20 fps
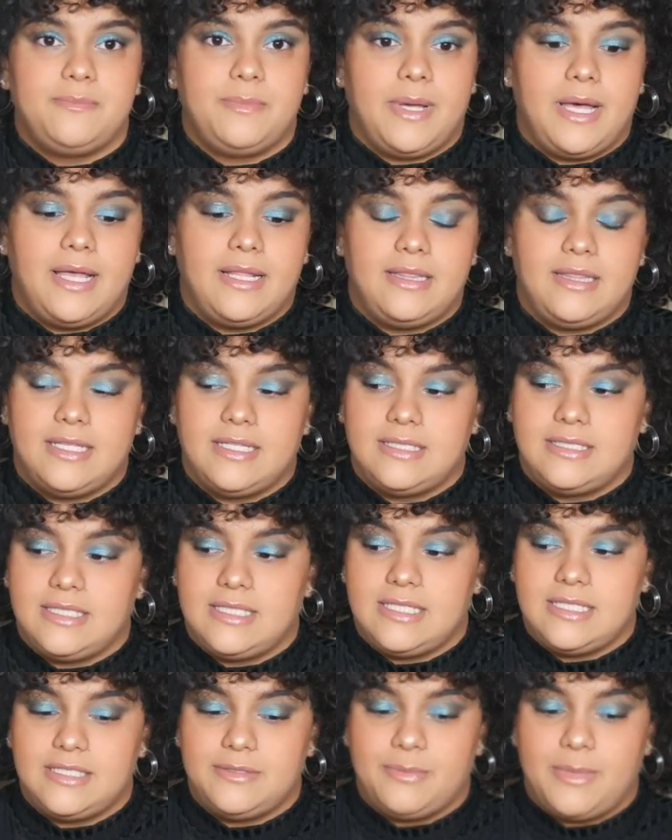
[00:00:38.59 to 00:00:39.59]
but this
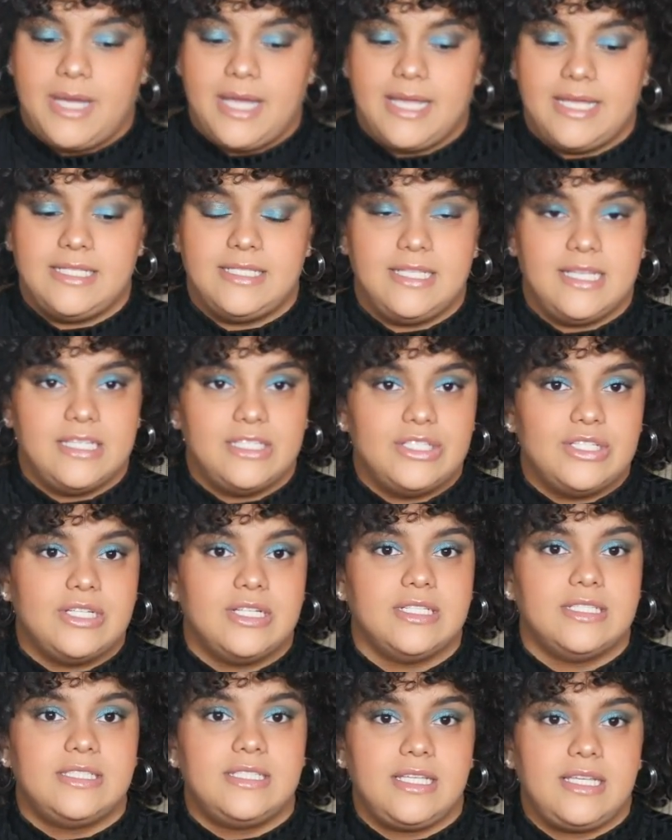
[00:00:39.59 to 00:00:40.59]
is my Zangie
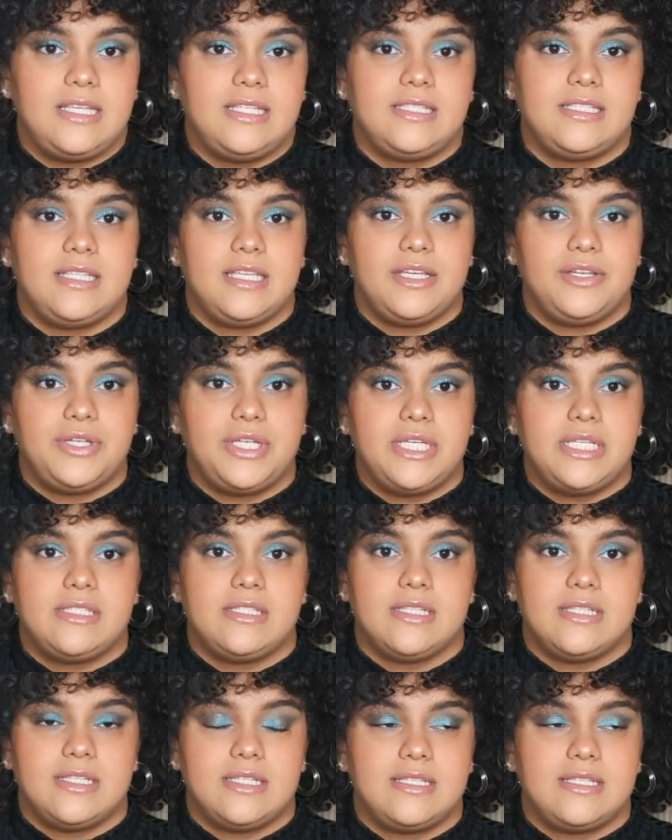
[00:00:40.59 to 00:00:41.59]
Does Tea series. This is